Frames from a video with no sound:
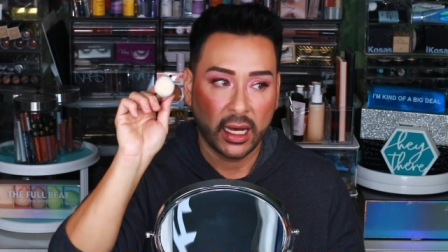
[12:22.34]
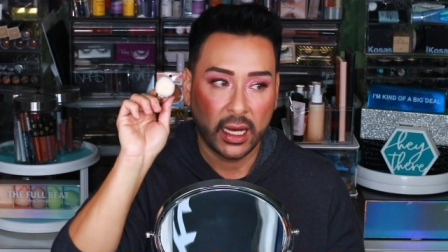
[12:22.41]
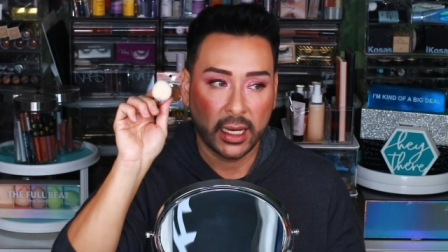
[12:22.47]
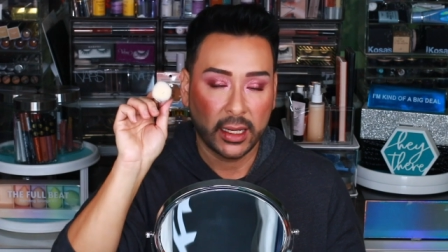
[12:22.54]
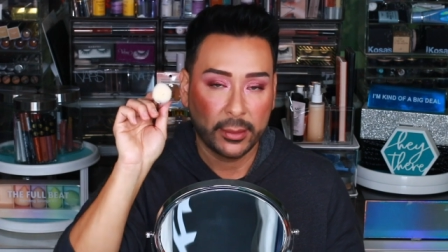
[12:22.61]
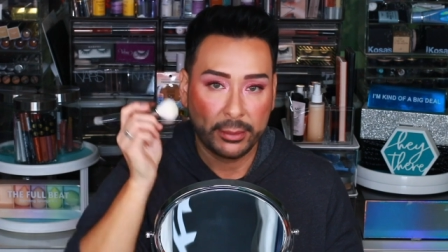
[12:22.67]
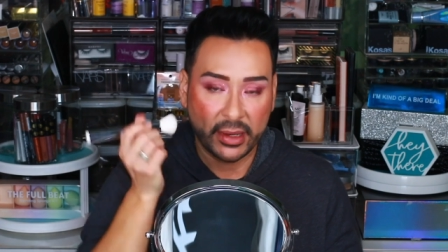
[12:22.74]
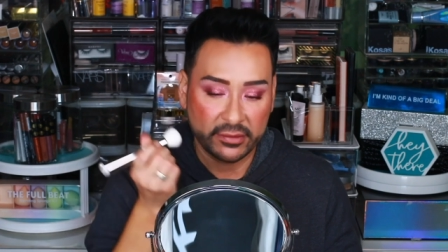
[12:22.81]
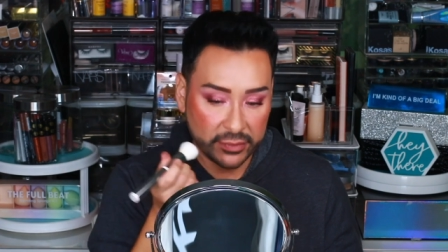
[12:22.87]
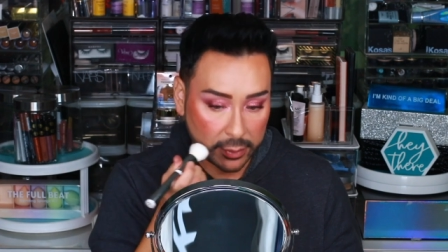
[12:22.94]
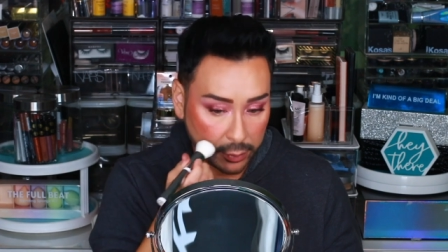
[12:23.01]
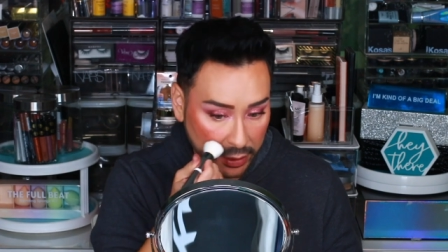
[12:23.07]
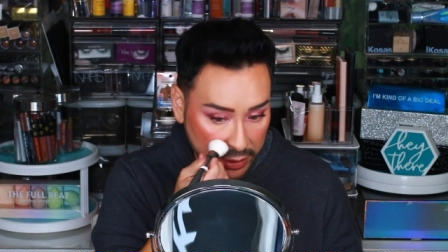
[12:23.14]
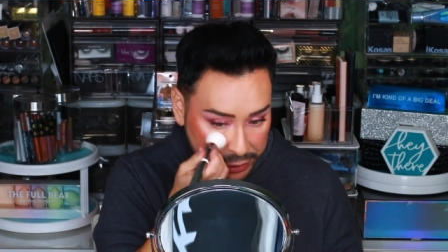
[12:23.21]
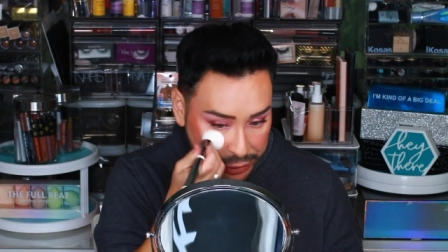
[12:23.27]
uh,
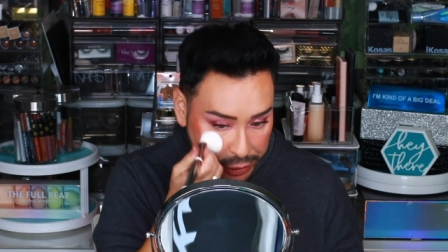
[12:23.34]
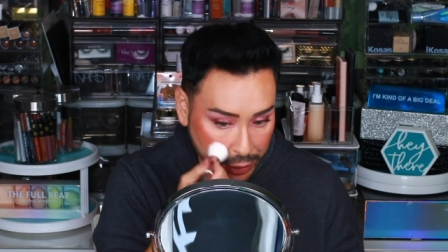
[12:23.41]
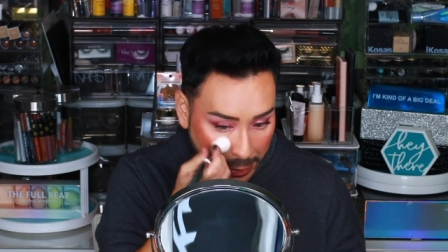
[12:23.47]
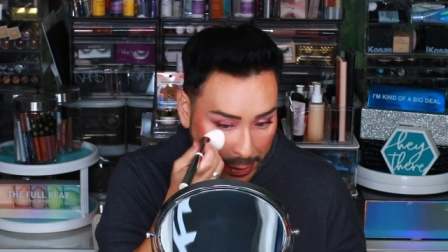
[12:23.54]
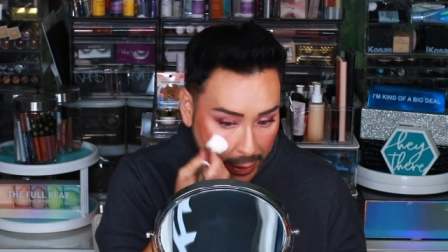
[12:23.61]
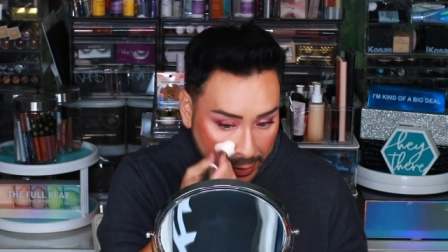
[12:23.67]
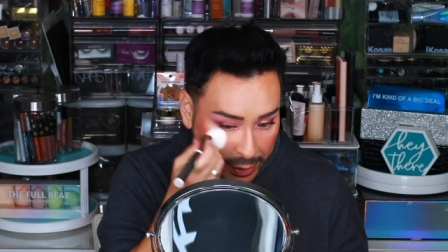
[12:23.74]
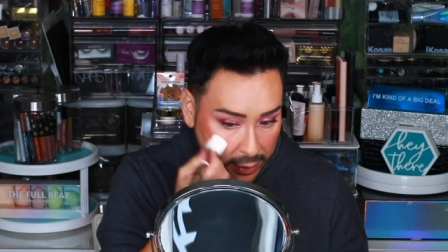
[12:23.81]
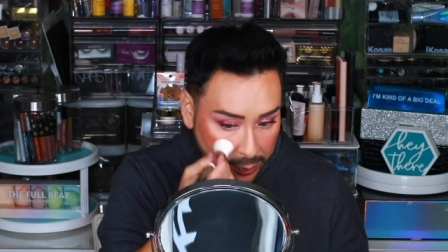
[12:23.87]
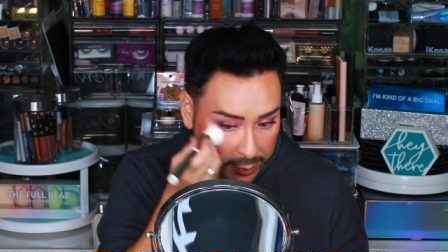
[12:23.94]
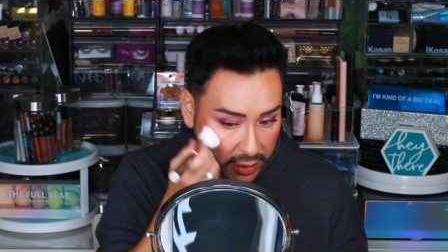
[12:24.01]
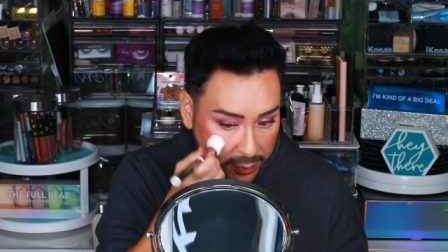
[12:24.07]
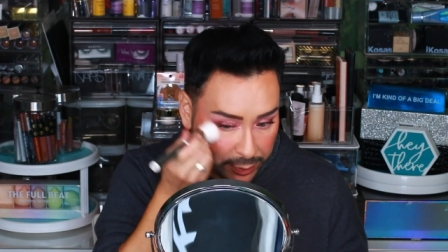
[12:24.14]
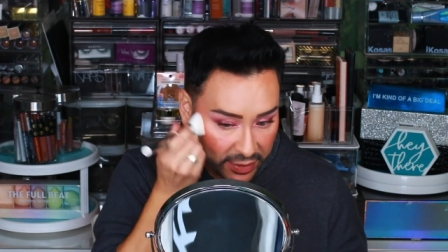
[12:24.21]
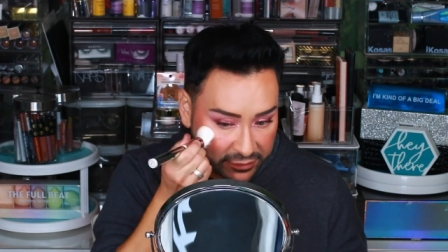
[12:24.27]
buffing brush. And I'm
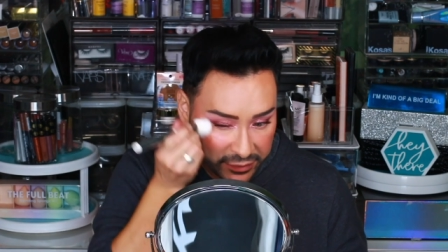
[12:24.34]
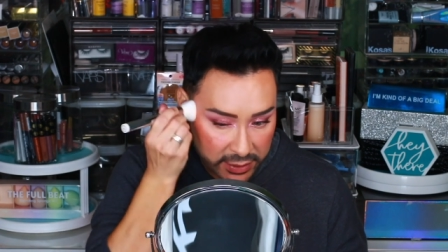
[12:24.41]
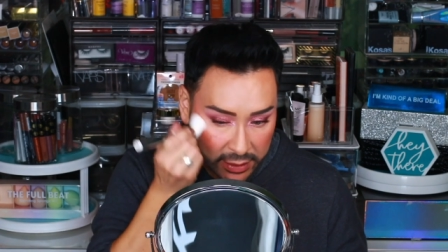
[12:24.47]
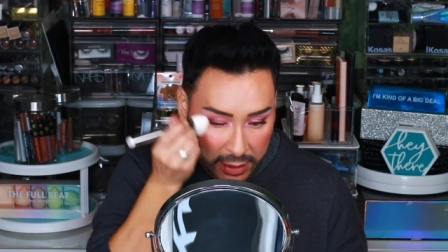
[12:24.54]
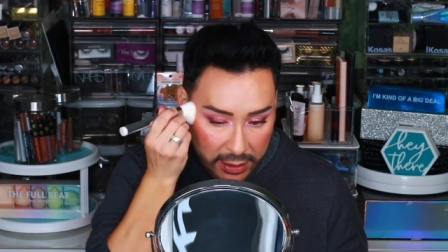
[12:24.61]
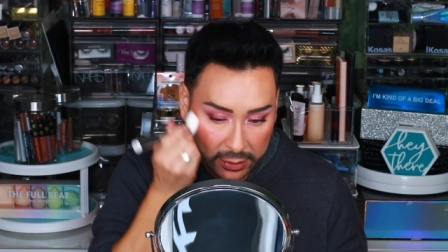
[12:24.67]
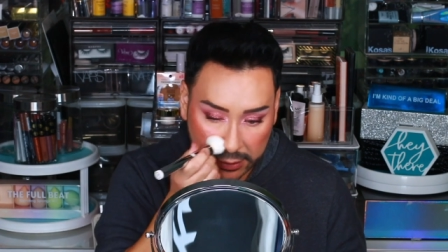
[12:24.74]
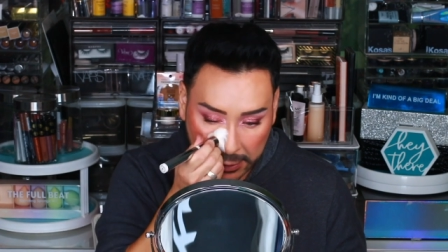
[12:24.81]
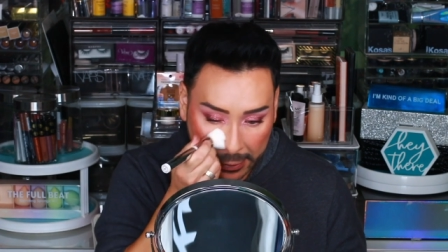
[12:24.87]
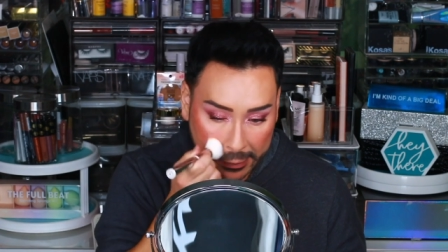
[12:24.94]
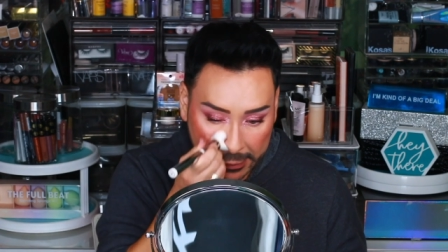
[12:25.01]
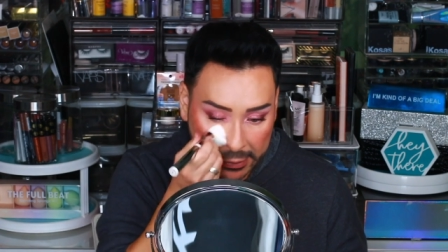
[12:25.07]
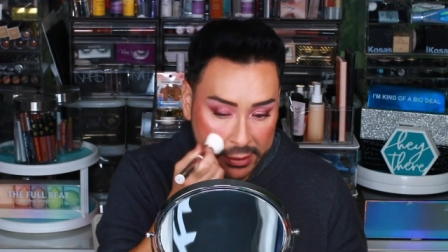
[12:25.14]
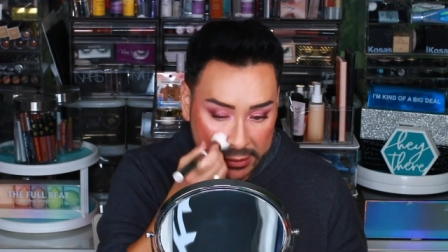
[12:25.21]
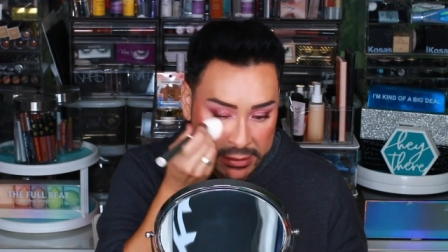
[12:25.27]
gonna buff in the color like
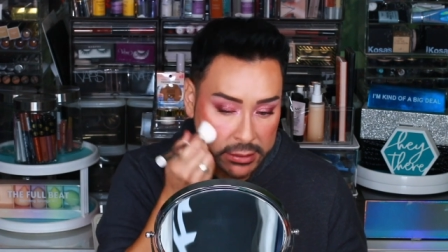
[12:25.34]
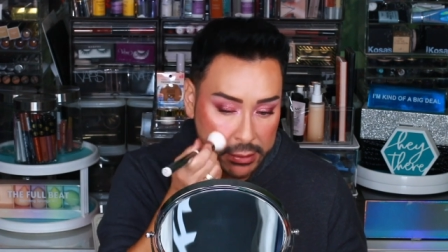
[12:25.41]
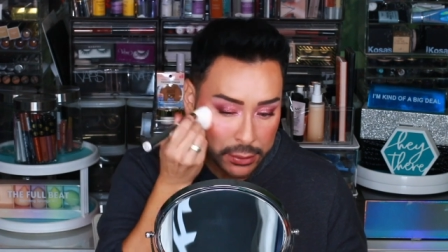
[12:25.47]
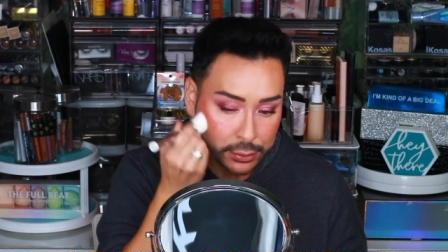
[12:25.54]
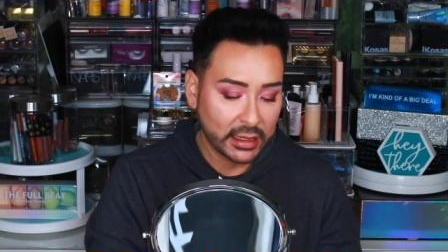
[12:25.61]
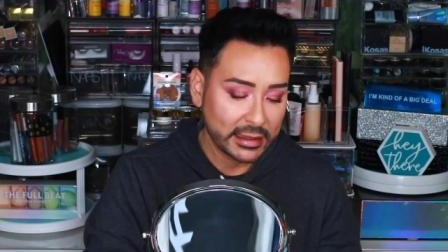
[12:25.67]
this.